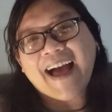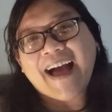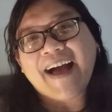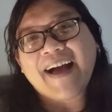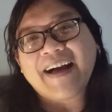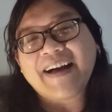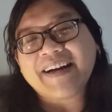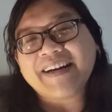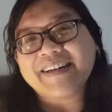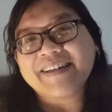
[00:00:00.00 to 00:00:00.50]

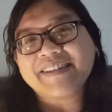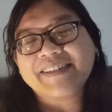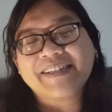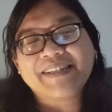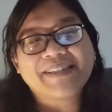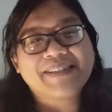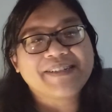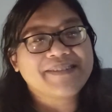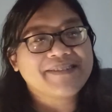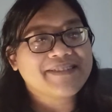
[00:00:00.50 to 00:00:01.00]
uh,
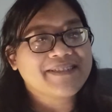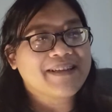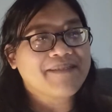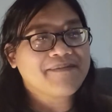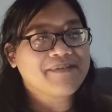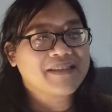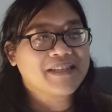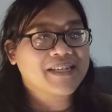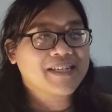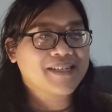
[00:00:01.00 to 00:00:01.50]
you know,
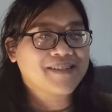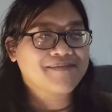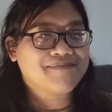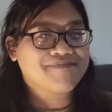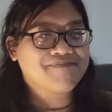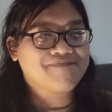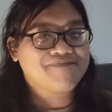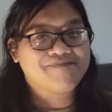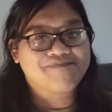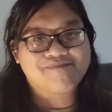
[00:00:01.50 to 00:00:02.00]
something
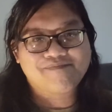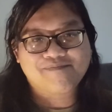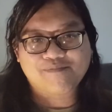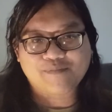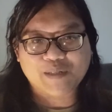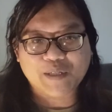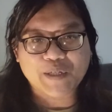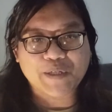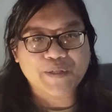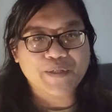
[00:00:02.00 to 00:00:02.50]

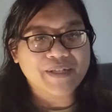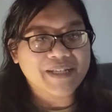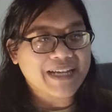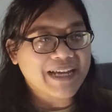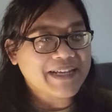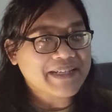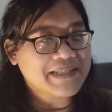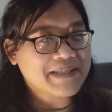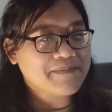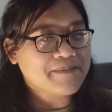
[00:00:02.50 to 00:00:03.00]
good,
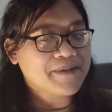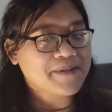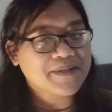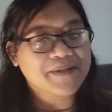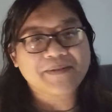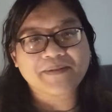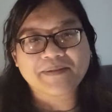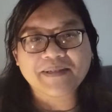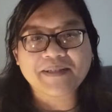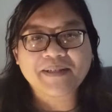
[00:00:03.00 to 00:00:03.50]
I suppose,
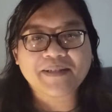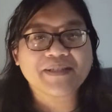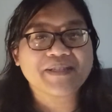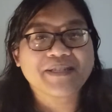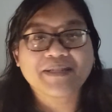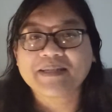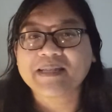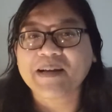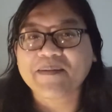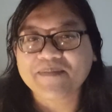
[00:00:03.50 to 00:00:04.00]
or you know,
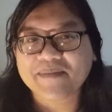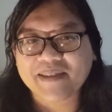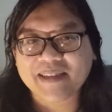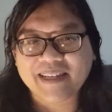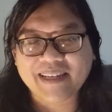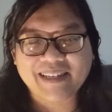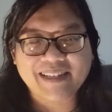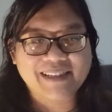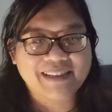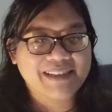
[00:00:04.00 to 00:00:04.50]
just
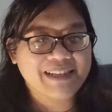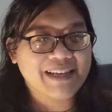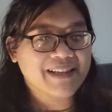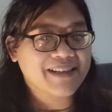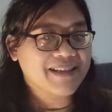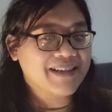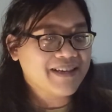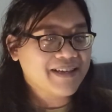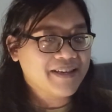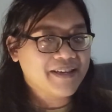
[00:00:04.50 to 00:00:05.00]
something
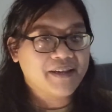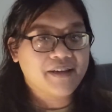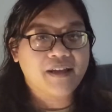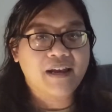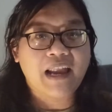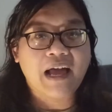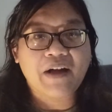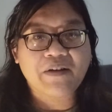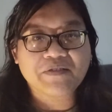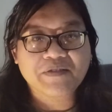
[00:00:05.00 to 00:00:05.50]
that
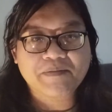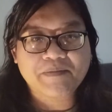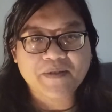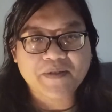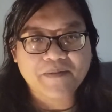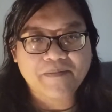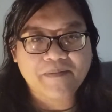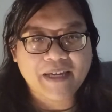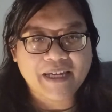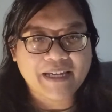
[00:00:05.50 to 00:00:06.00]
allows me
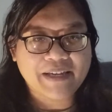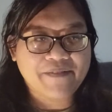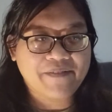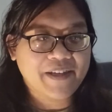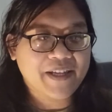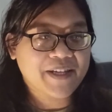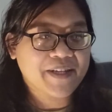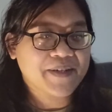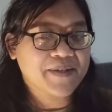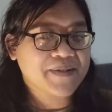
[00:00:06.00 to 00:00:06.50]
to make a
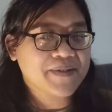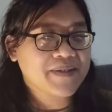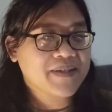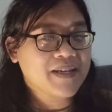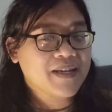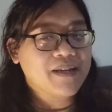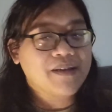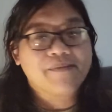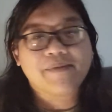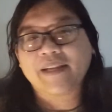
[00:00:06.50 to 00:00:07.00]
video.
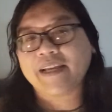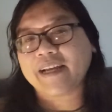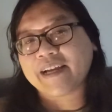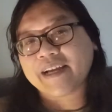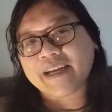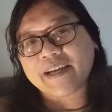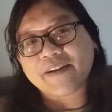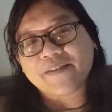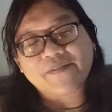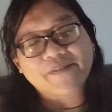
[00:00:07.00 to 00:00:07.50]
But then
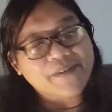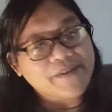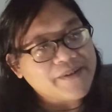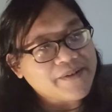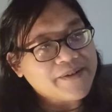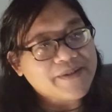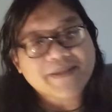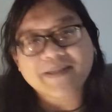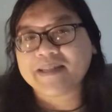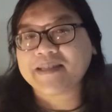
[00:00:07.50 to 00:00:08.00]
again, of
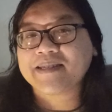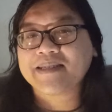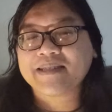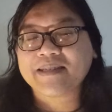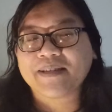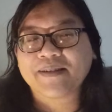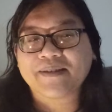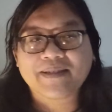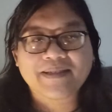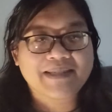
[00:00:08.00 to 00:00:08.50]
course, it's
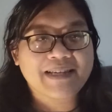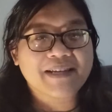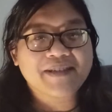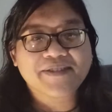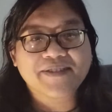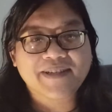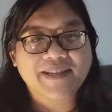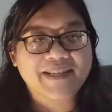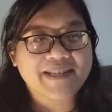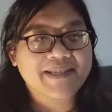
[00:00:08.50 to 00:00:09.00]
you know, it's
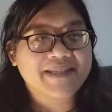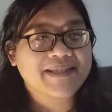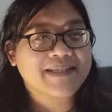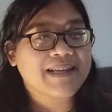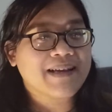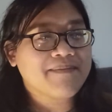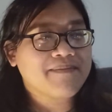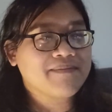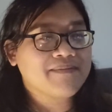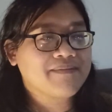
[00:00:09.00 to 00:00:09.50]
actually
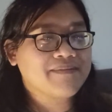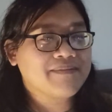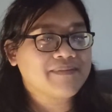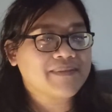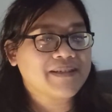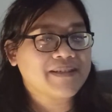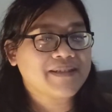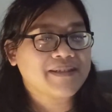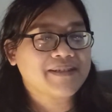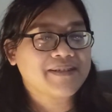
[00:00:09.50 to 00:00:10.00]
some,
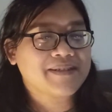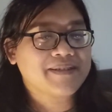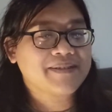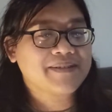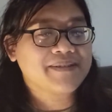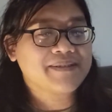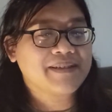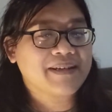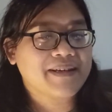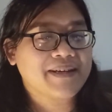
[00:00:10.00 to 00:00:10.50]

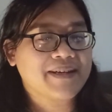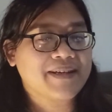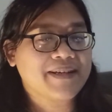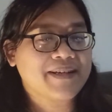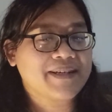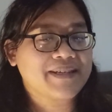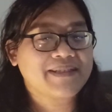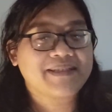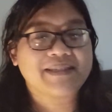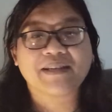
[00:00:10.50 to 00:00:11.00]
uh,
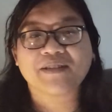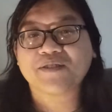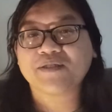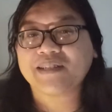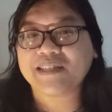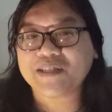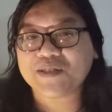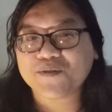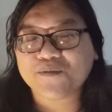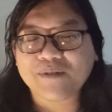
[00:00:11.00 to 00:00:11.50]
uh, it's
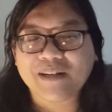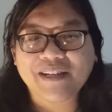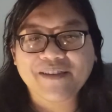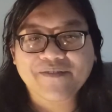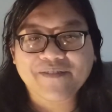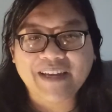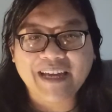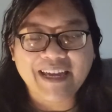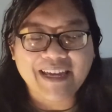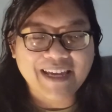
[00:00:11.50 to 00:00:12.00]
actually
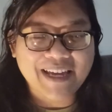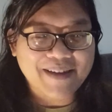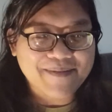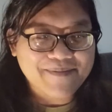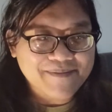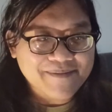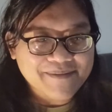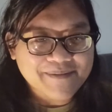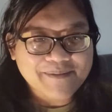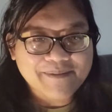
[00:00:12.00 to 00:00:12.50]
twelve A M
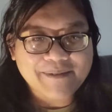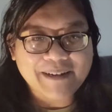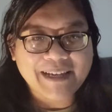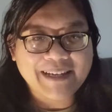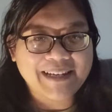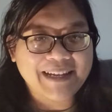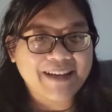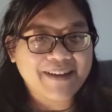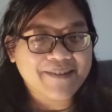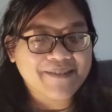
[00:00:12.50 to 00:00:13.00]

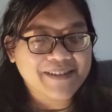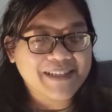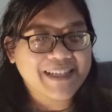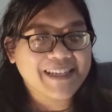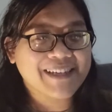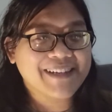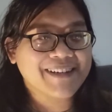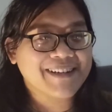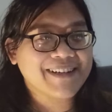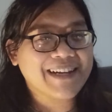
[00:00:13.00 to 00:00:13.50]
right now
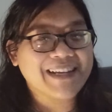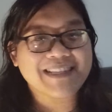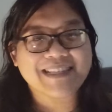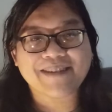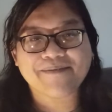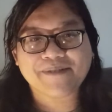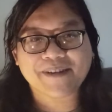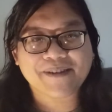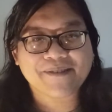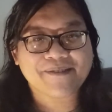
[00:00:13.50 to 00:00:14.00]
here as
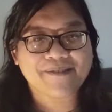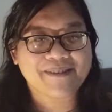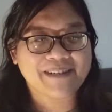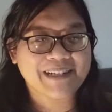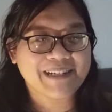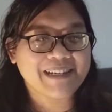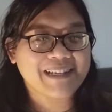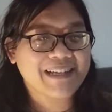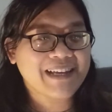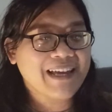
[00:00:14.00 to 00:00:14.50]
I'm
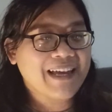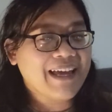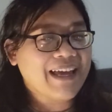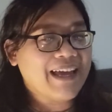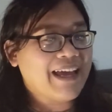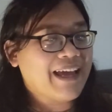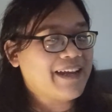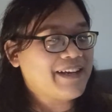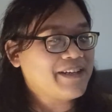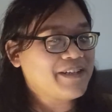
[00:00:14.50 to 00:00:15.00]
recording,
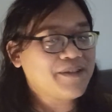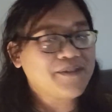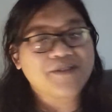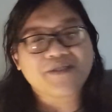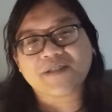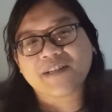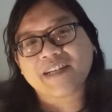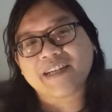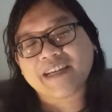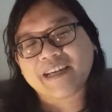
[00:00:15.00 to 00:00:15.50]
and
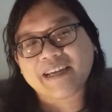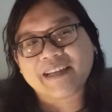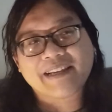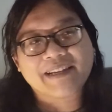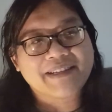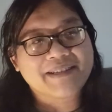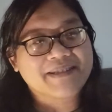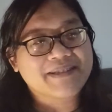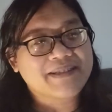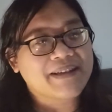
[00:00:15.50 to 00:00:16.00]
usually it
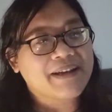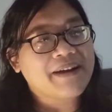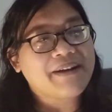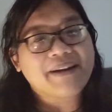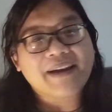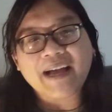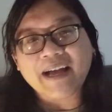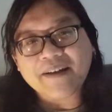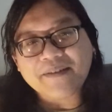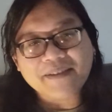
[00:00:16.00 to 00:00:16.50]
is
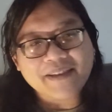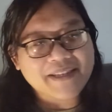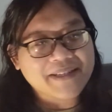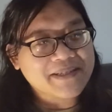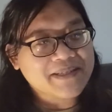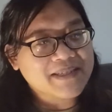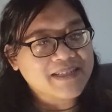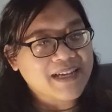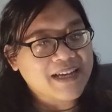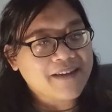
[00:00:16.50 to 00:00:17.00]
around
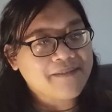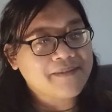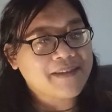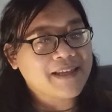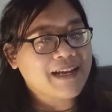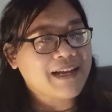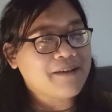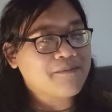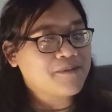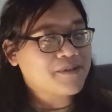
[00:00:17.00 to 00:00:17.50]
this time
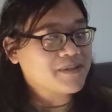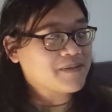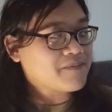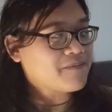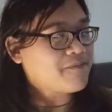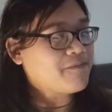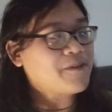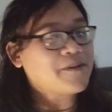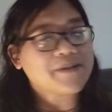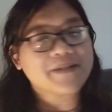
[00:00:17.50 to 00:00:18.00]
that I would,
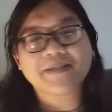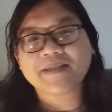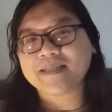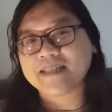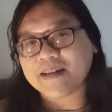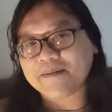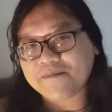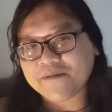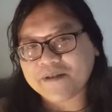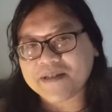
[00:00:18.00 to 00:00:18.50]
for
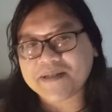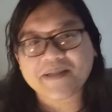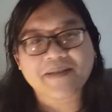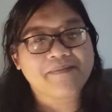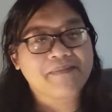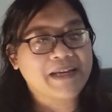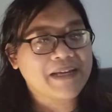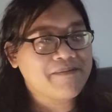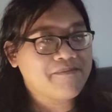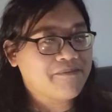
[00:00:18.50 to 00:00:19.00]
some
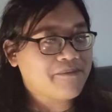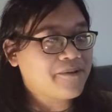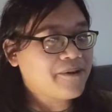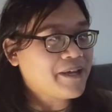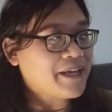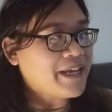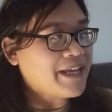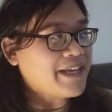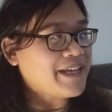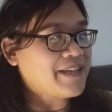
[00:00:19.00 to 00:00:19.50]
reason, my
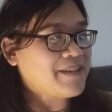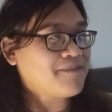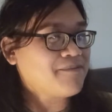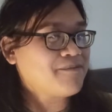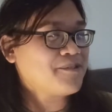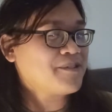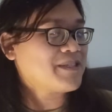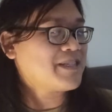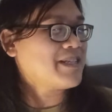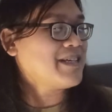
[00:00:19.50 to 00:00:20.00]
brain
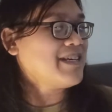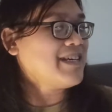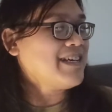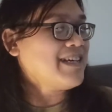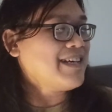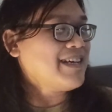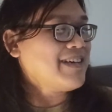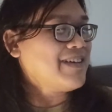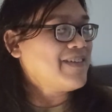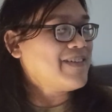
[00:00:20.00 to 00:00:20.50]
would
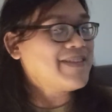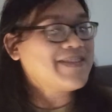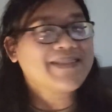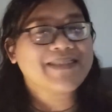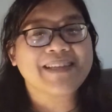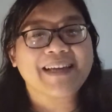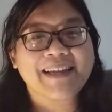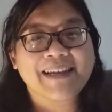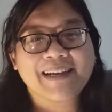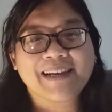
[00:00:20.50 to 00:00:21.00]

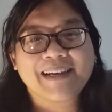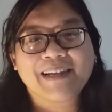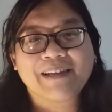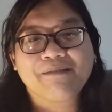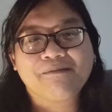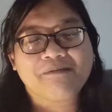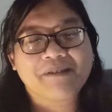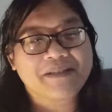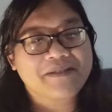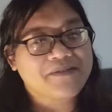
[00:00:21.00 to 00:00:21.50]
suddenly
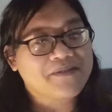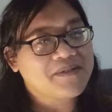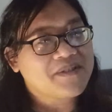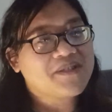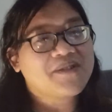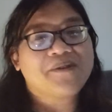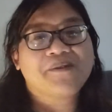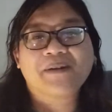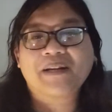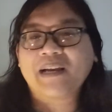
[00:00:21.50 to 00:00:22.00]
want to
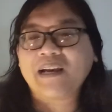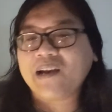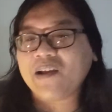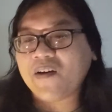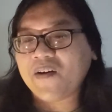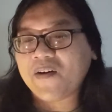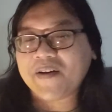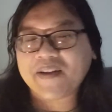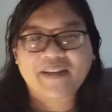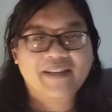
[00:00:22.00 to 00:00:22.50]
talk a
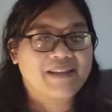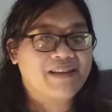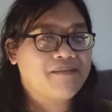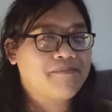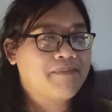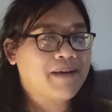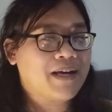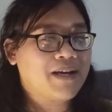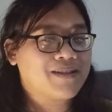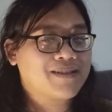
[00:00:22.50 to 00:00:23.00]
lot
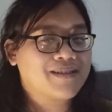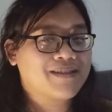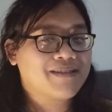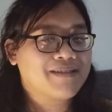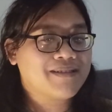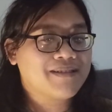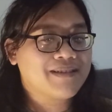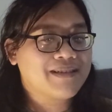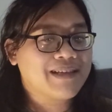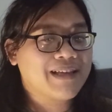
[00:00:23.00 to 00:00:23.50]
about
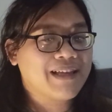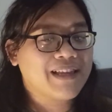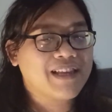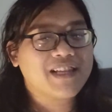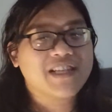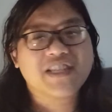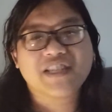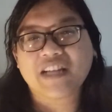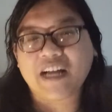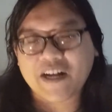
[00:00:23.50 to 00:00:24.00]

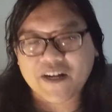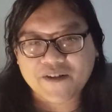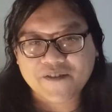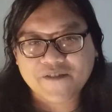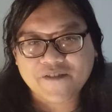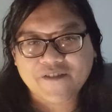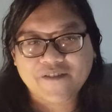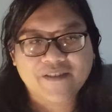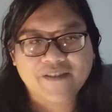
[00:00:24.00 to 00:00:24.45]
stuff,